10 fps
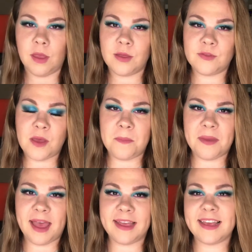So I'm
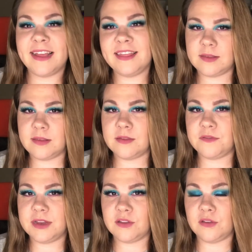back and this is the
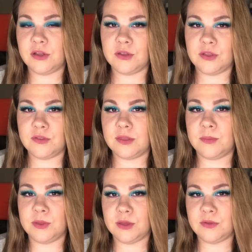finished look using the
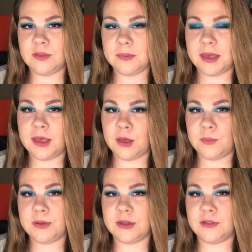Beauty Bay
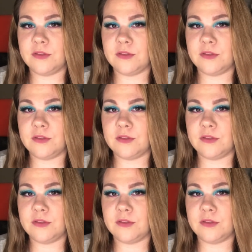Opulence